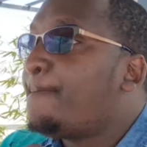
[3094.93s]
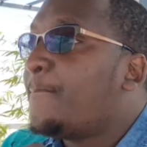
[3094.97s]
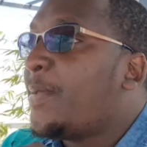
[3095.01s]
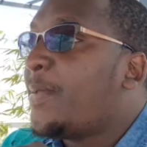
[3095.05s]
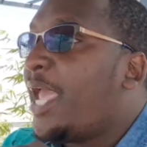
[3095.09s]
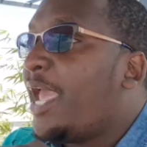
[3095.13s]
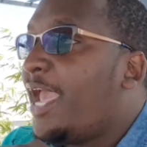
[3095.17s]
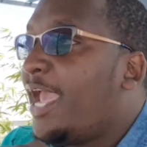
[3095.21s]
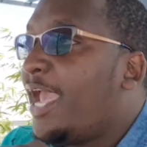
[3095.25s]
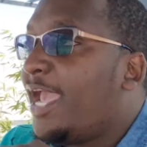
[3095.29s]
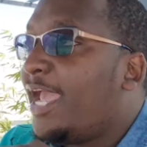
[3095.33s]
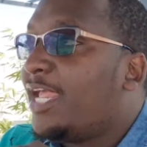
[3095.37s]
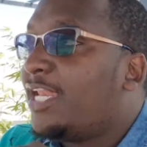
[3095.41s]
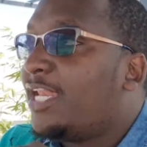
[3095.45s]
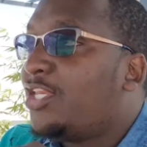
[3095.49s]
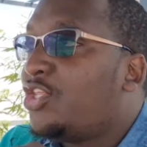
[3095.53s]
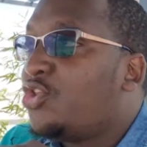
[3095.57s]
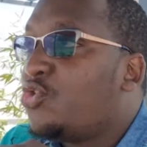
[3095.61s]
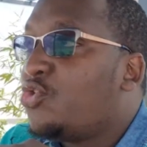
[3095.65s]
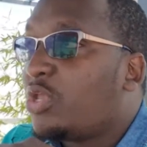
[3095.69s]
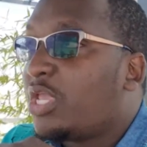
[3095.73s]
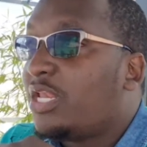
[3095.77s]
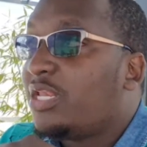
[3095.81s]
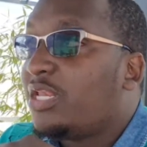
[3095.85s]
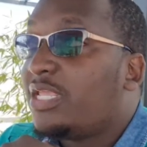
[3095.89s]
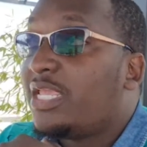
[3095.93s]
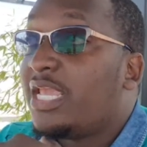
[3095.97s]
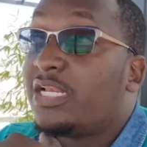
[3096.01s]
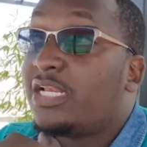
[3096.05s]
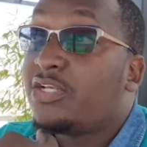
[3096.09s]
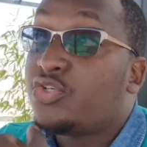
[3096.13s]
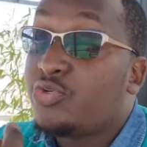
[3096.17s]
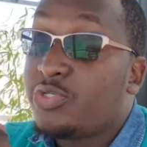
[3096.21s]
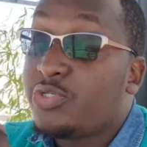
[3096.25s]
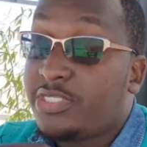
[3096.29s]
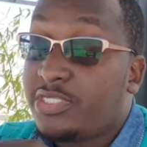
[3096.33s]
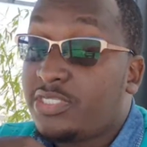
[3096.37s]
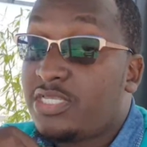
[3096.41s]
And you can get
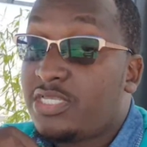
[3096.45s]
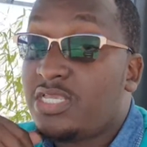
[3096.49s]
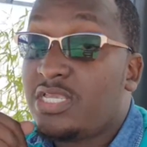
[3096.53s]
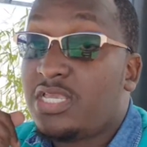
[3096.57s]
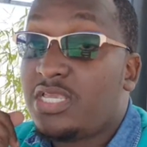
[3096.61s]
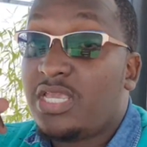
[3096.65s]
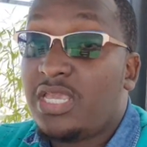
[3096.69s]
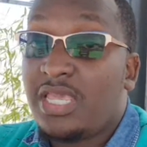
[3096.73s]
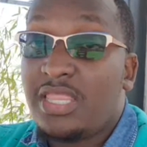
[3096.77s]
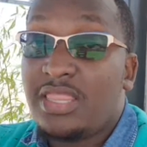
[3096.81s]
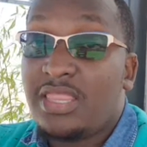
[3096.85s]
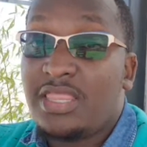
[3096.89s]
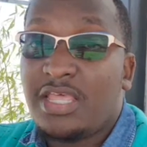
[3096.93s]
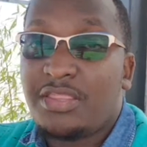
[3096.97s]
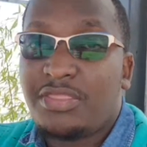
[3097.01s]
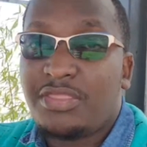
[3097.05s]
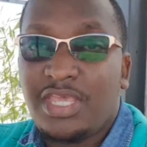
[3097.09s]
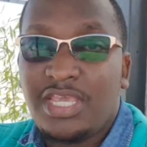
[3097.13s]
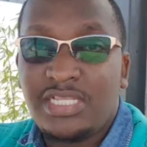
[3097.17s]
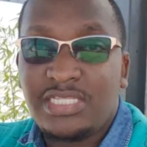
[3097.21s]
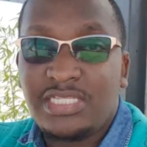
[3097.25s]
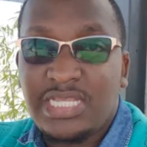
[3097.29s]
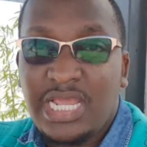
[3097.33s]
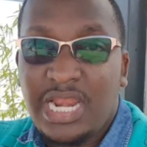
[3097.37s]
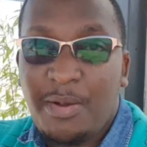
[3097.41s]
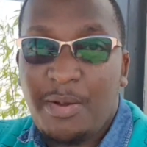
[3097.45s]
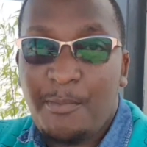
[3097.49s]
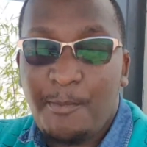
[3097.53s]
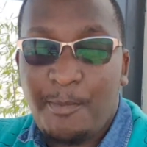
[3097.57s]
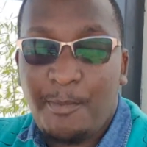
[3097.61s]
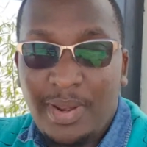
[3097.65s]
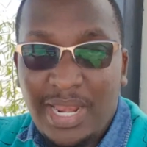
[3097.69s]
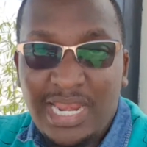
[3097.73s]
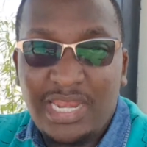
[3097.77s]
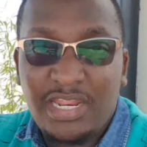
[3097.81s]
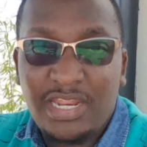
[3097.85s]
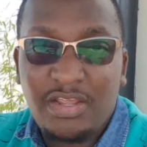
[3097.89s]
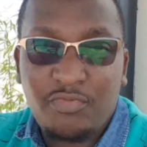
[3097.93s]
to see the things that I'm
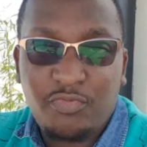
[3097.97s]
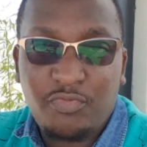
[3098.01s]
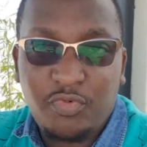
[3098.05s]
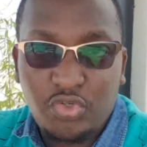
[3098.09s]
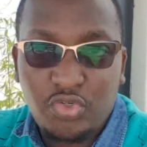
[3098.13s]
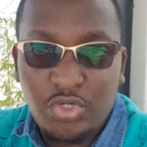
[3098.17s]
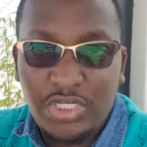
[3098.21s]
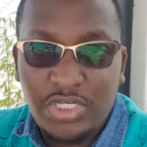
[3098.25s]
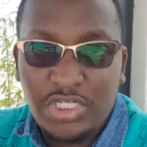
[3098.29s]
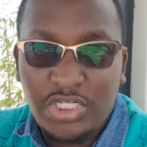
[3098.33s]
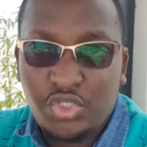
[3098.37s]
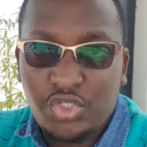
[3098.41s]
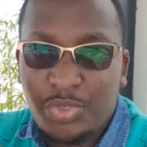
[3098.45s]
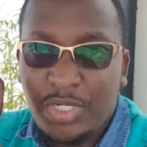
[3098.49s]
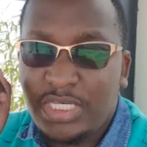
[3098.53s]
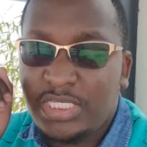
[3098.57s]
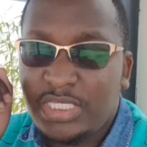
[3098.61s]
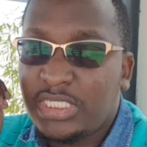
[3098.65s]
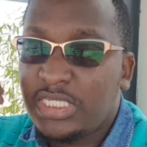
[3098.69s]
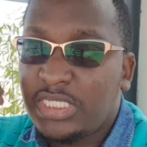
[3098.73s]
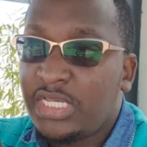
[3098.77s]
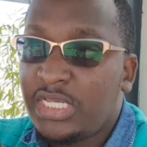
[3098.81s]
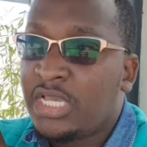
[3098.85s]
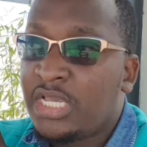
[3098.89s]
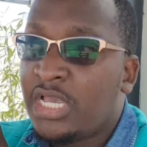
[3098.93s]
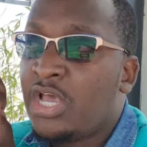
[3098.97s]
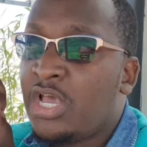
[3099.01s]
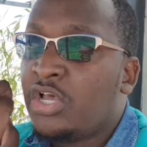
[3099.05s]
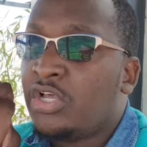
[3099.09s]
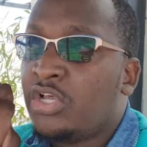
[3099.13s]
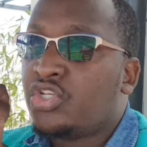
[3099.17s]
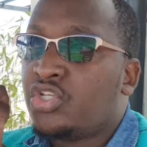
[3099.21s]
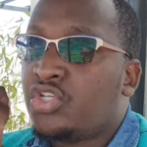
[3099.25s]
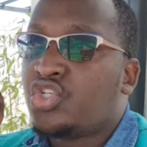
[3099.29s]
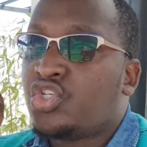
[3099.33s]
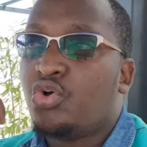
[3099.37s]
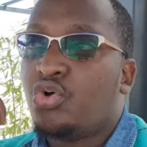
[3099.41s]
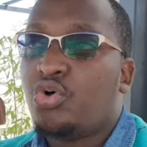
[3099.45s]
planning for 2020.
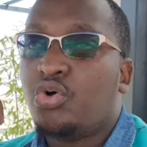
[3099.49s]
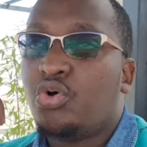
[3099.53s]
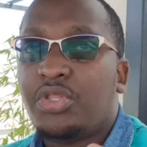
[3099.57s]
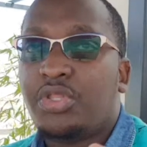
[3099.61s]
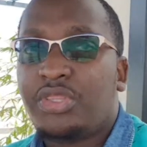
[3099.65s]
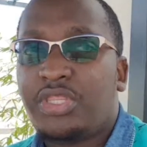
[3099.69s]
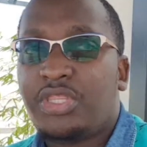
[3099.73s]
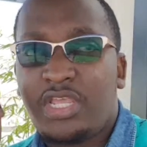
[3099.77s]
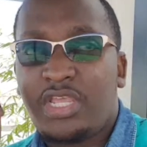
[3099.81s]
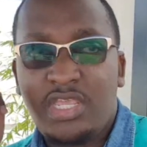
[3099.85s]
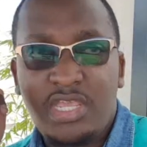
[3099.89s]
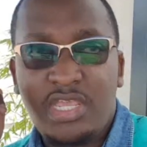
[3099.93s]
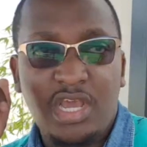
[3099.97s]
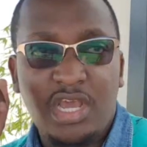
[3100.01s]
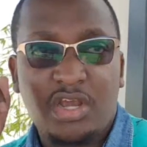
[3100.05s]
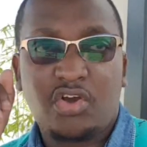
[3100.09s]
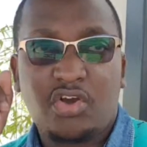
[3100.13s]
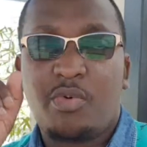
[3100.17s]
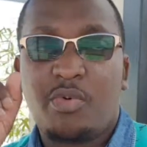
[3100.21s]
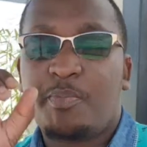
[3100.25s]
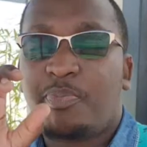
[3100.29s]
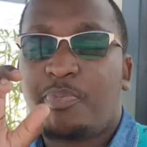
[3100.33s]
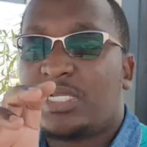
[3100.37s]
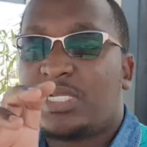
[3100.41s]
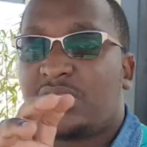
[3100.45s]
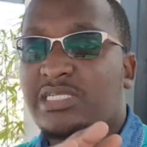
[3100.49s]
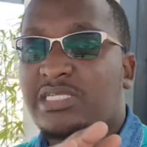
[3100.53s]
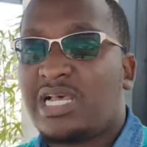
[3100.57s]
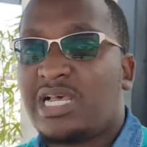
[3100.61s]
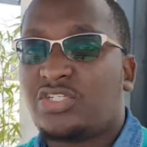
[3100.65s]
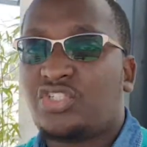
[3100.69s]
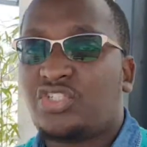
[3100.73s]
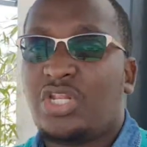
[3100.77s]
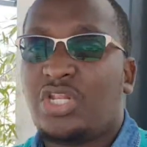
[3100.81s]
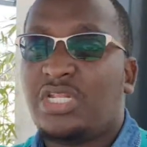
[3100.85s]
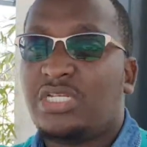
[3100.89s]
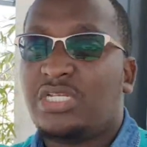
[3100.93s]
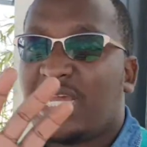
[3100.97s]
So the year compass
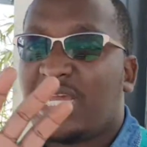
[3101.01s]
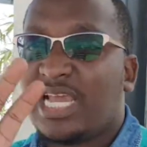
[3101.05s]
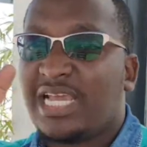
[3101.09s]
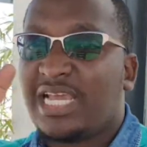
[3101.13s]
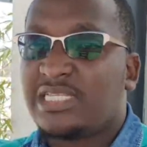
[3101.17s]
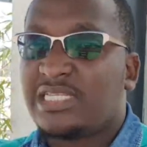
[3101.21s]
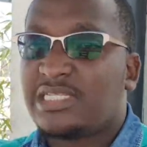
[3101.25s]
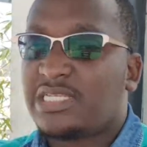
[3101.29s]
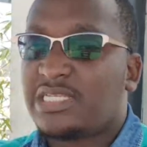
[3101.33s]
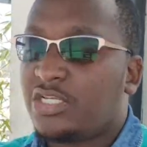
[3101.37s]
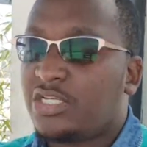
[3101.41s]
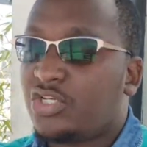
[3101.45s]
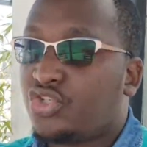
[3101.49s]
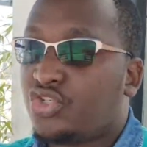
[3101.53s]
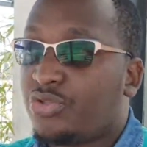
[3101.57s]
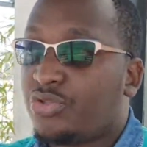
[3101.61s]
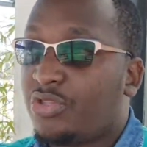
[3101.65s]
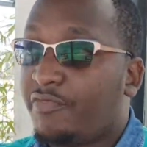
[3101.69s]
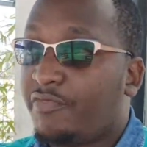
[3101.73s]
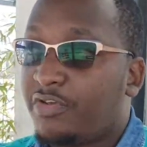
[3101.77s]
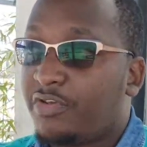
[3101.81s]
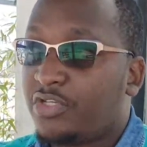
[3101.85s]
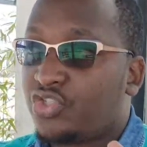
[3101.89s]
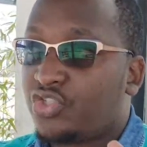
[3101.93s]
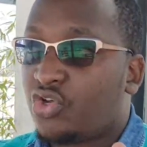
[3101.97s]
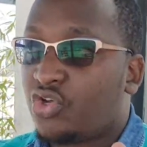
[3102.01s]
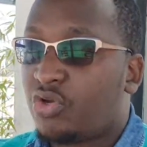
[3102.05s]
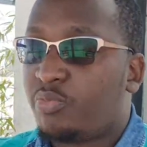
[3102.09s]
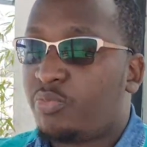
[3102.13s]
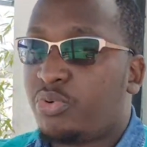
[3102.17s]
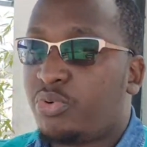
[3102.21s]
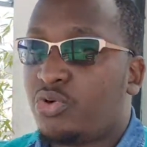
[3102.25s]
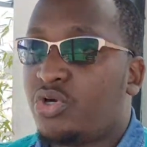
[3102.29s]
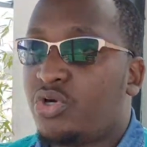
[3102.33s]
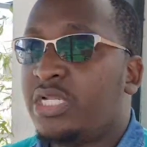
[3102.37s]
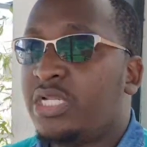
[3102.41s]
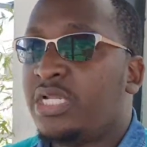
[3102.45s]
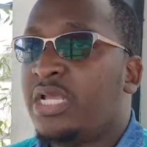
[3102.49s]
actually ties into the vision
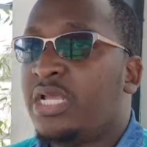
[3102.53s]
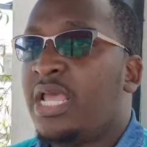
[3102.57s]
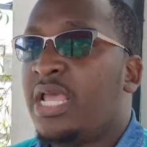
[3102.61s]
board.